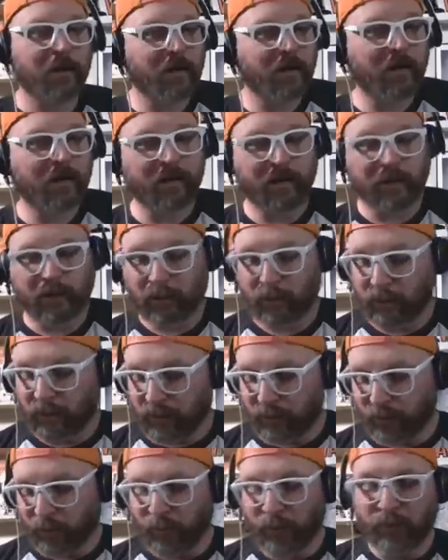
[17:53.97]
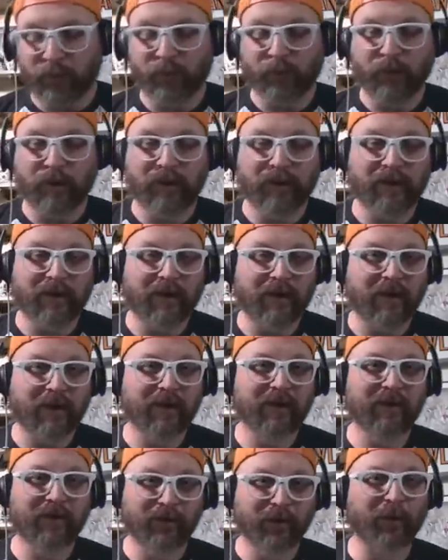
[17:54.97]
eh, you know, when, when
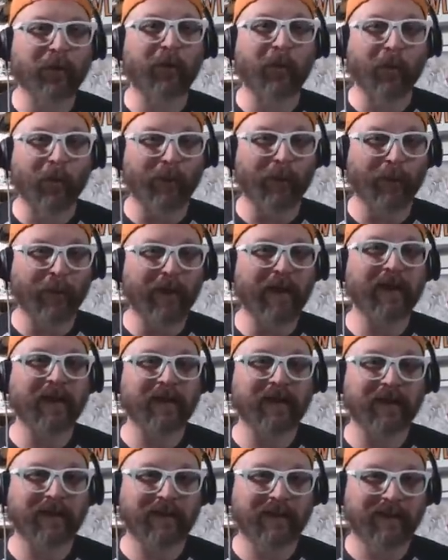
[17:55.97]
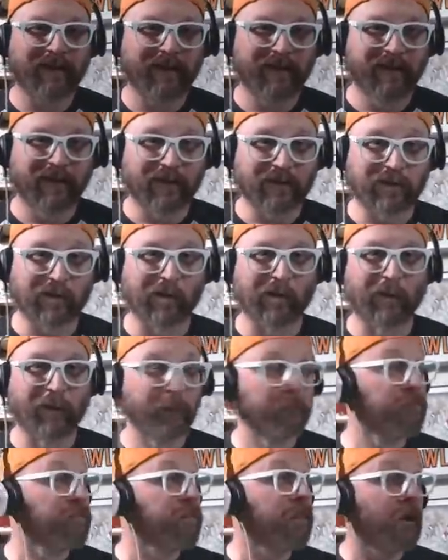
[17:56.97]
your quarterback,
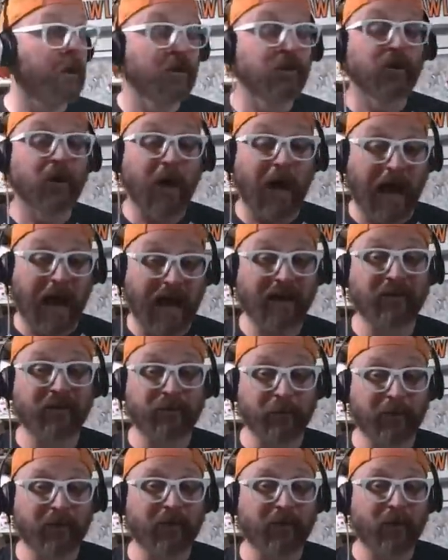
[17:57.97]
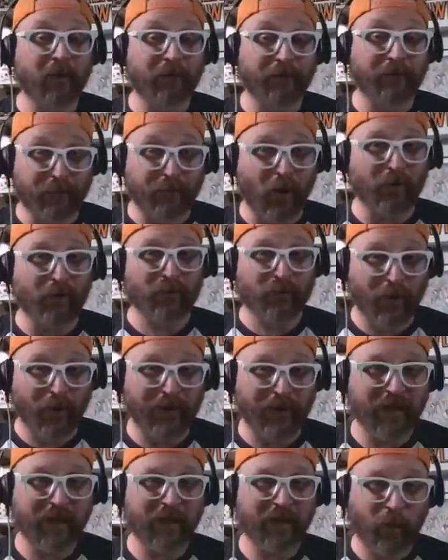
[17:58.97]
your Heisman front
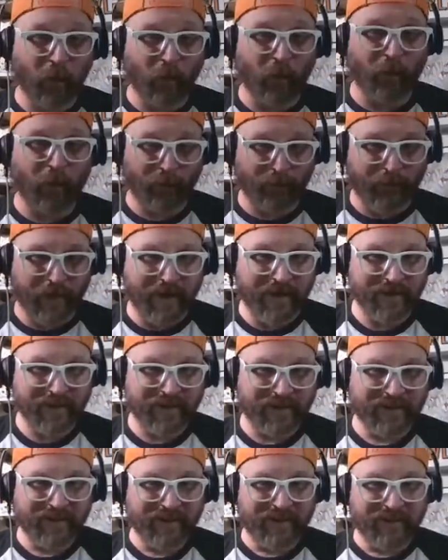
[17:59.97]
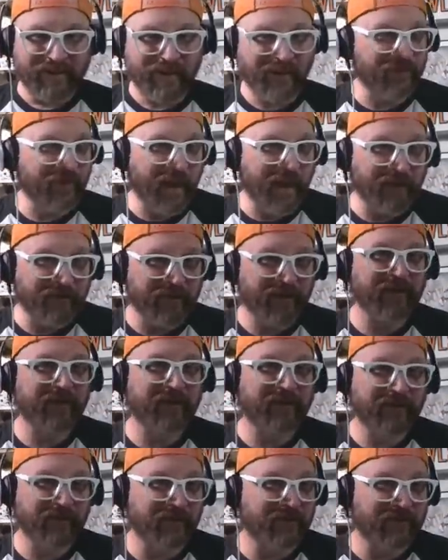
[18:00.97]
running quarterback is having
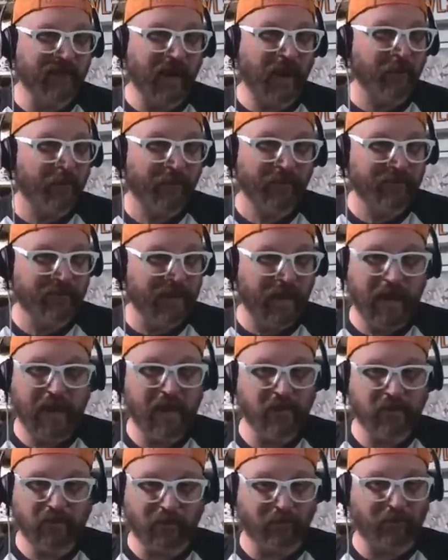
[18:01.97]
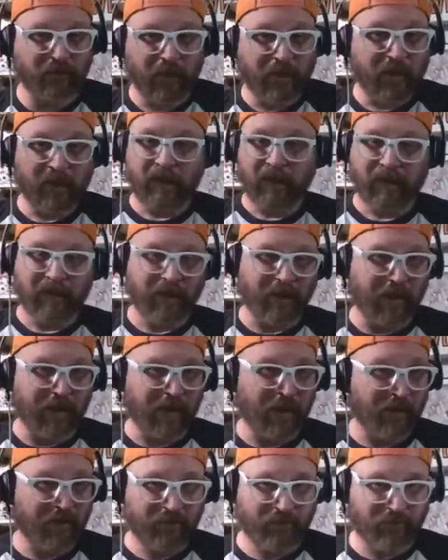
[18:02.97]
the type of day just it,
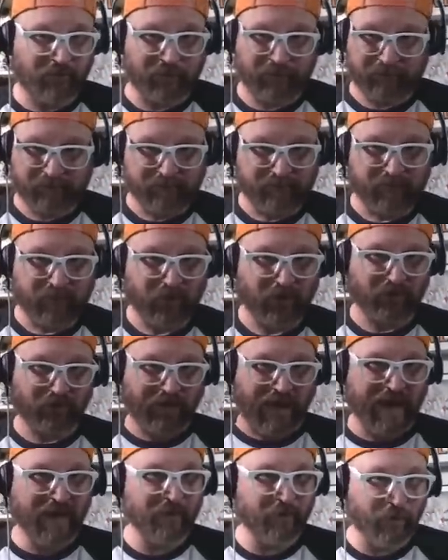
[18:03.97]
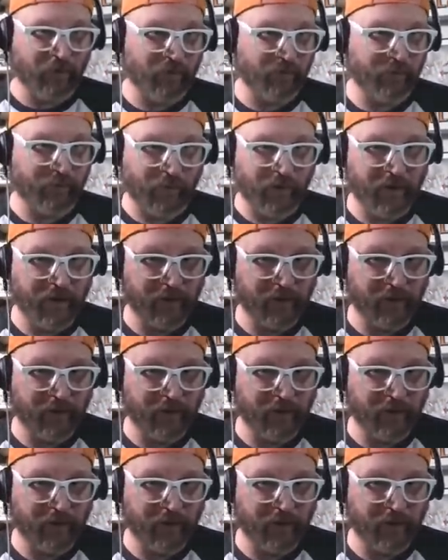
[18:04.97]
it's standard for